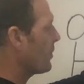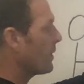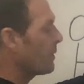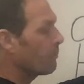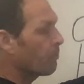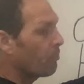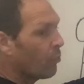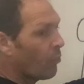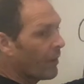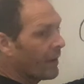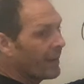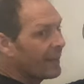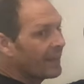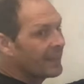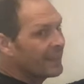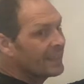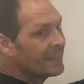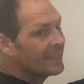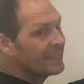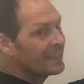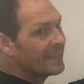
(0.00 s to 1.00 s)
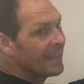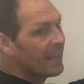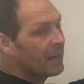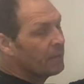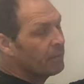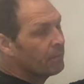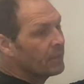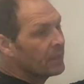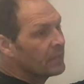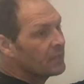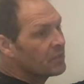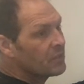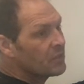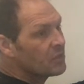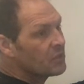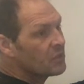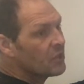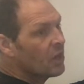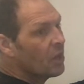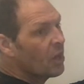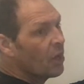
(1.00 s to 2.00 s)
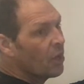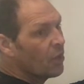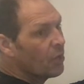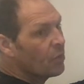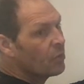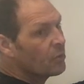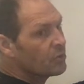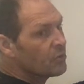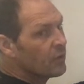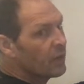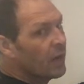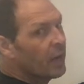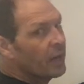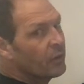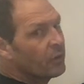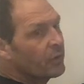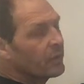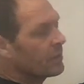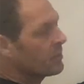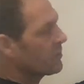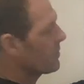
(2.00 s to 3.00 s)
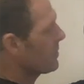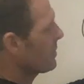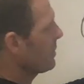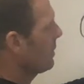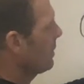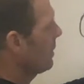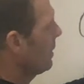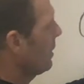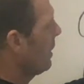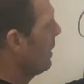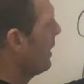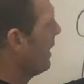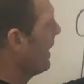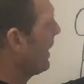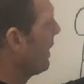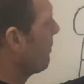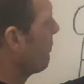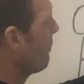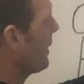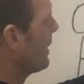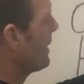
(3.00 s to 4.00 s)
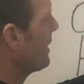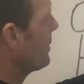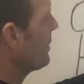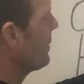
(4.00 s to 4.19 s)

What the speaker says: and break it into 10 pieces, those are hundredths, like if I did